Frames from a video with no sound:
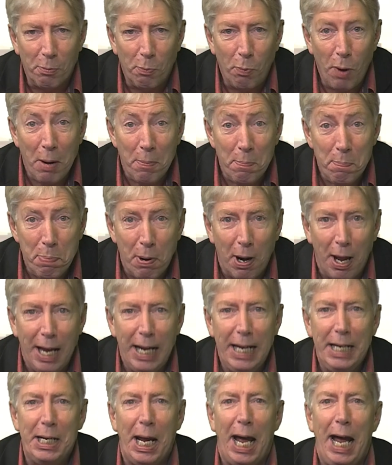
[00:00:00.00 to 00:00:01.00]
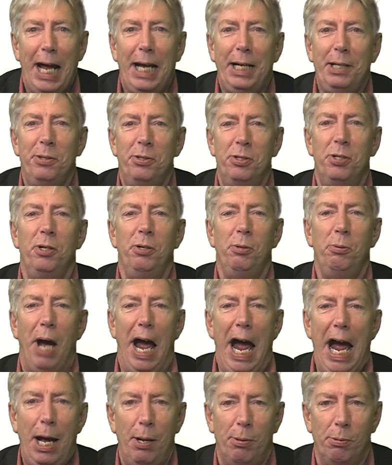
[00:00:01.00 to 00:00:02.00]
one Blade and two
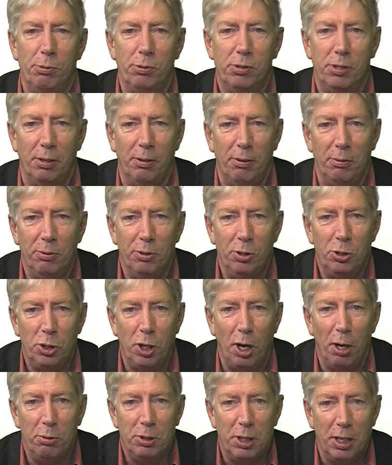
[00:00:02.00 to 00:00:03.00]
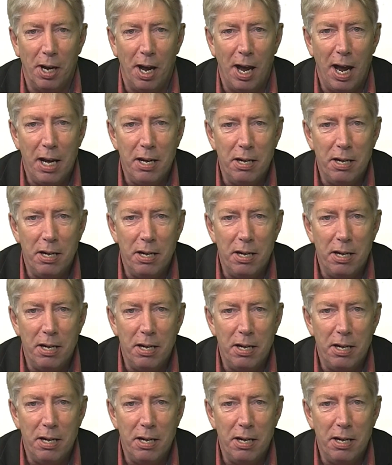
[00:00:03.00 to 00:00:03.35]
Owls on the show tonight.